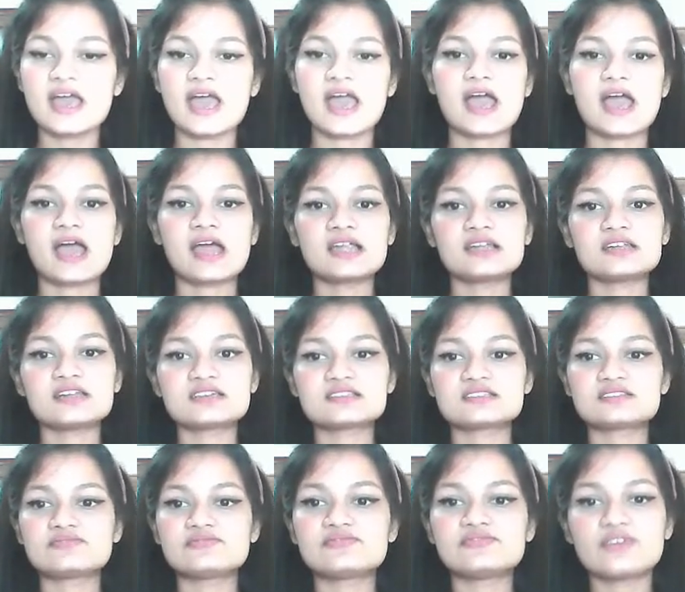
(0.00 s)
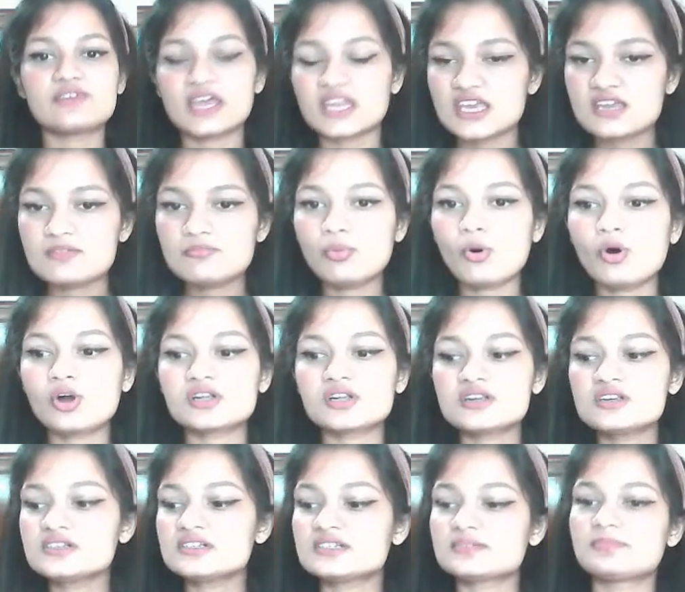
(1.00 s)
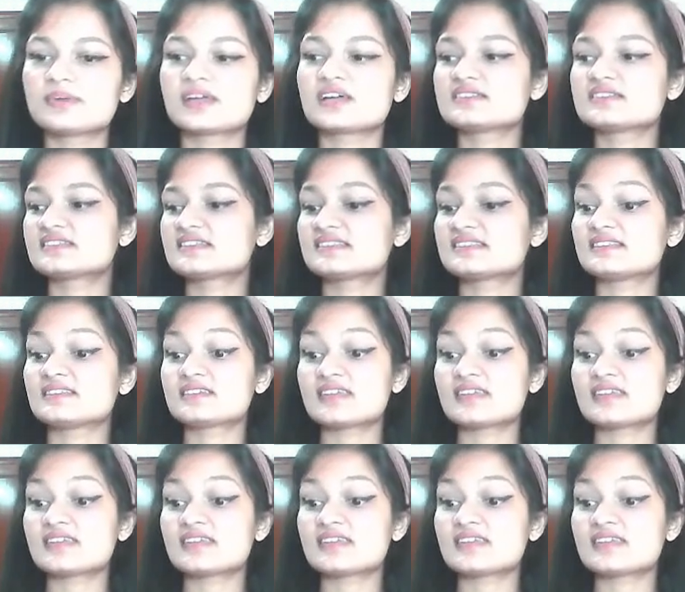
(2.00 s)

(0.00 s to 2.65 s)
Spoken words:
and it's very important because it's